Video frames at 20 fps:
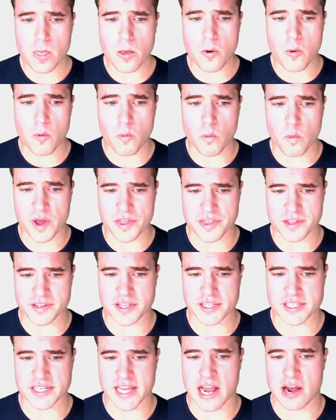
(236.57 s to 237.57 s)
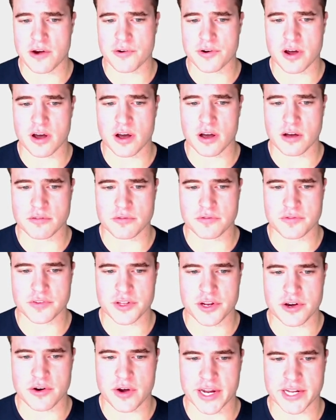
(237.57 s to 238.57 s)
with a discount of,
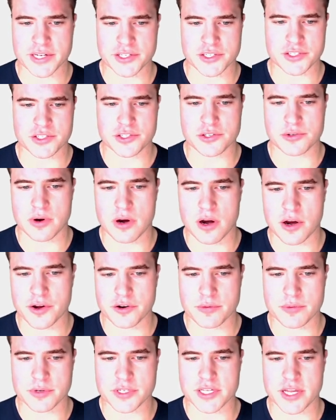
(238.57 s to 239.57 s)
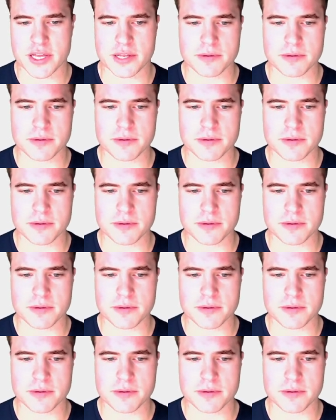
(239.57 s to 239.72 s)
I could just do 100%.